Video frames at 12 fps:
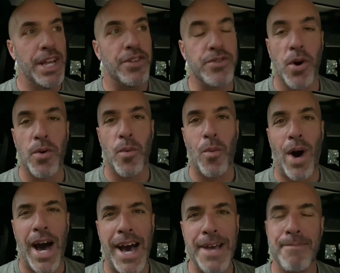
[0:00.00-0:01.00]
So
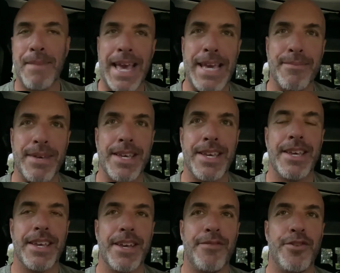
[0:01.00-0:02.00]
why
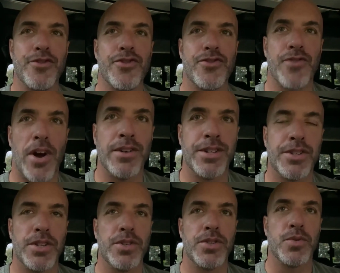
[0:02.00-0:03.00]
maybe if you're struggling to
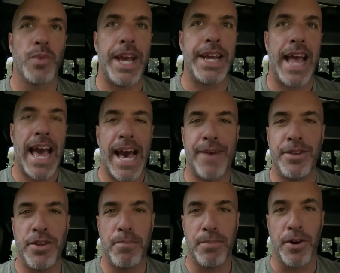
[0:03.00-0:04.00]
lose weight,
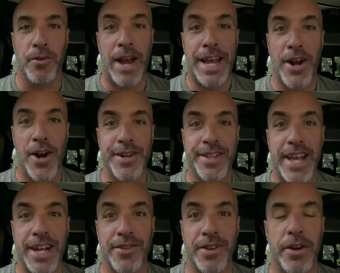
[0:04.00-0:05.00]
haven't you put a radar
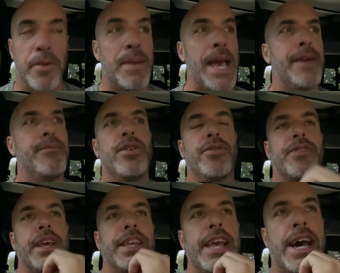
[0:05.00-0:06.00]
detector in? Or maybe you
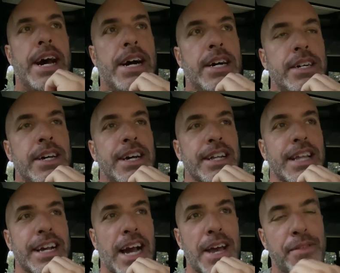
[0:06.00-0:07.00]
say, yeah,
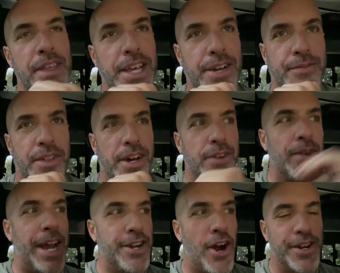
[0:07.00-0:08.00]
like I think of the
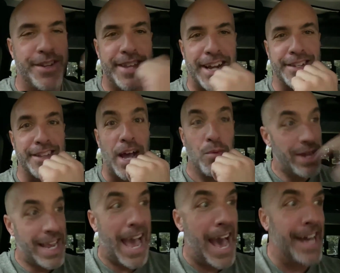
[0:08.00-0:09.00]
radar detector that
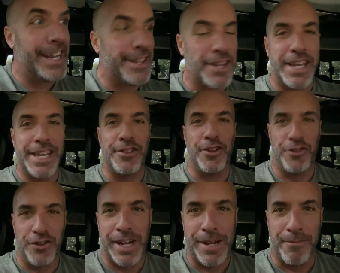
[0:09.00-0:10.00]
we had in the in the
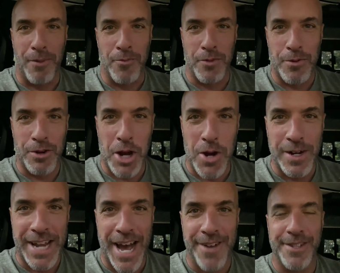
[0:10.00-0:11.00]
Jeep when we were going
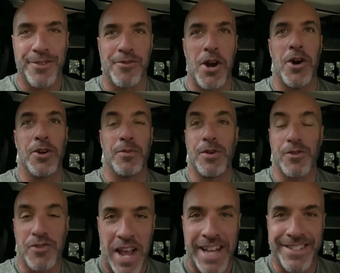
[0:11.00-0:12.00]
down this road and we were
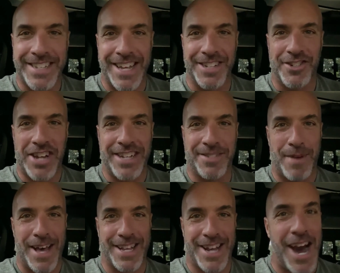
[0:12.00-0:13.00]
chased getting chased
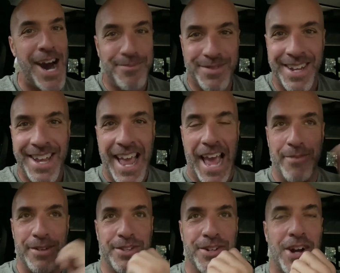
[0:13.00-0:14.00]
by the cops and
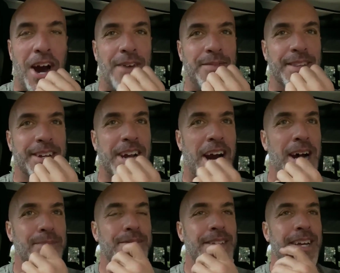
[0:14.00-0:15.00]
we took off on the
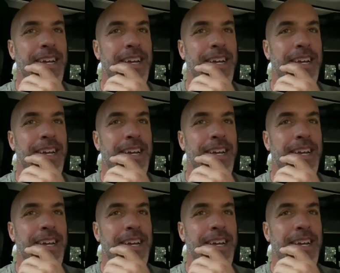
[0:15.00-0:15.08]
cops.